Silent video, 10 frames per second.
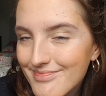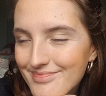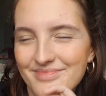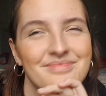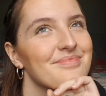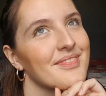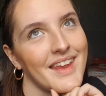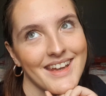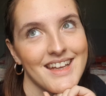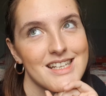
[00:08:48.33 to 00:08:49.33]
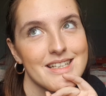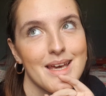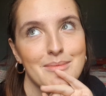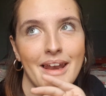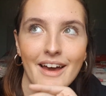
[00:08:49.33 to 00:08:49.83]
I need to
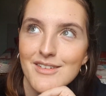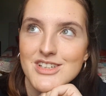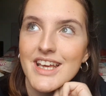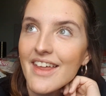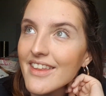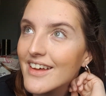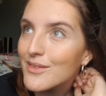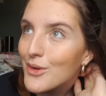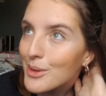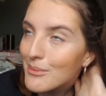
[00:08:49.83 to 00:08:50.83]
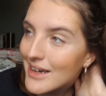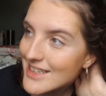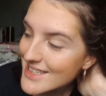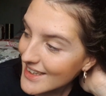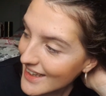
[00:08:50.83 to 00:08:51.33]
get my life together, one might
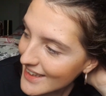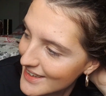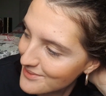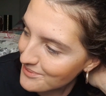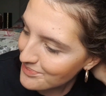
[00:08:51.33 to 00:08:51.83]
say.